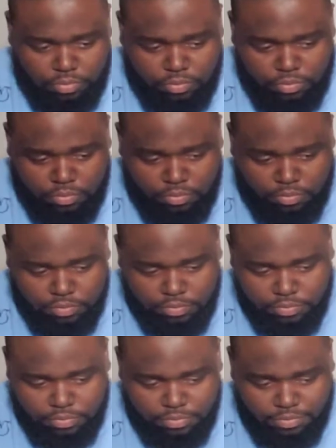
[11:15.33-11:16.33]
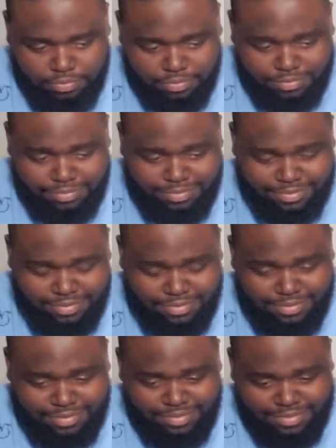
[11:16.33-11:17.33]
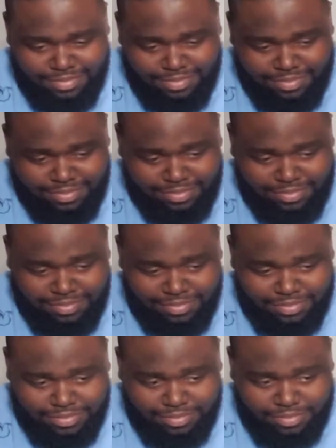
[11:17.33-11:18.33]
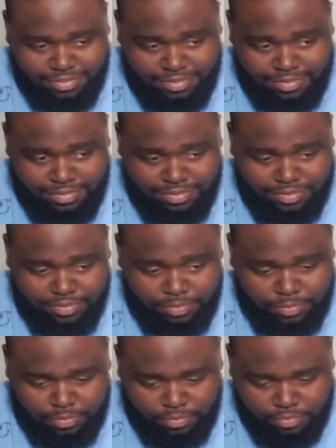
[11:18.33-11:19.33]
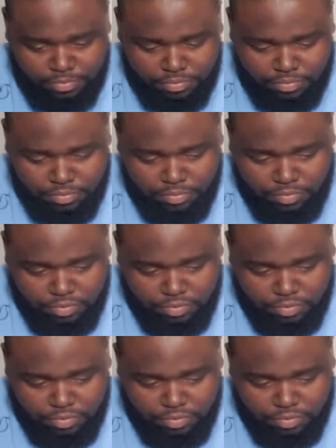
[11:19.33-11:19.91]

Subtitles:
(silent)